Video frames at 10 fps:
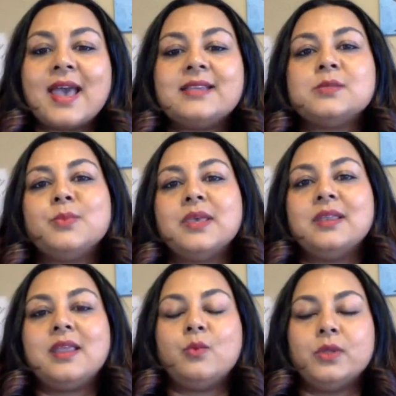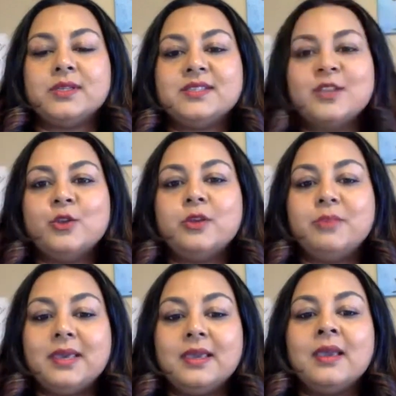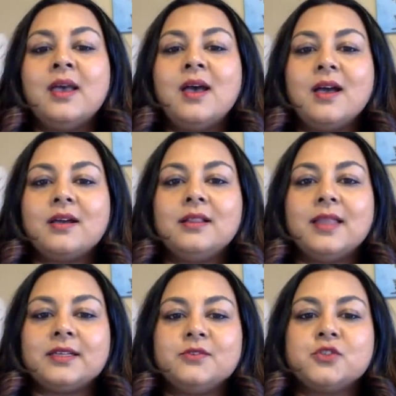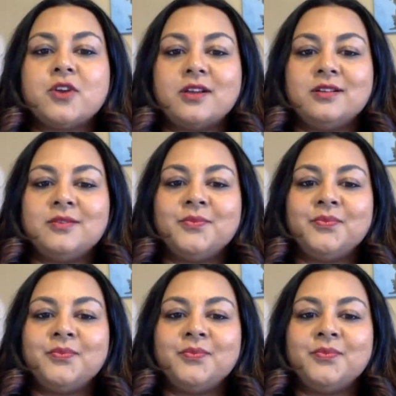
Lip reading: has been, and will continue to be a collective struggle.